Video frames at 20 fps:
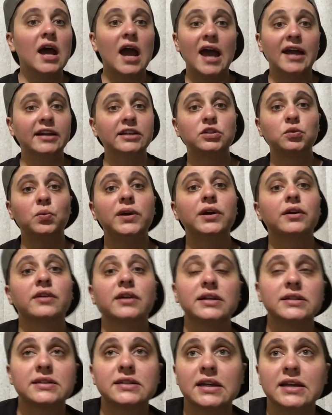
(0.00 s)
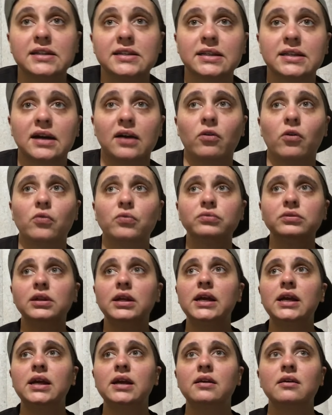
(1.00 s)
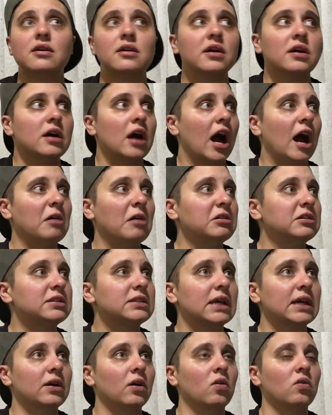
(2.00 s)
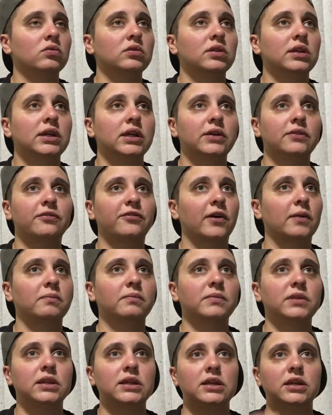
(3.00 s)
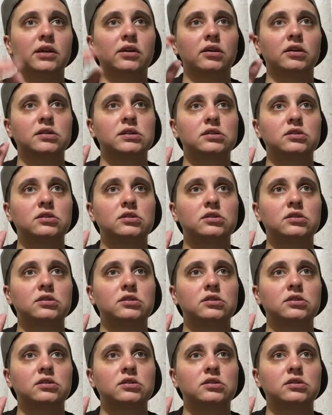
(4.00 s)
And it's weird. It's only, I would say, only from the years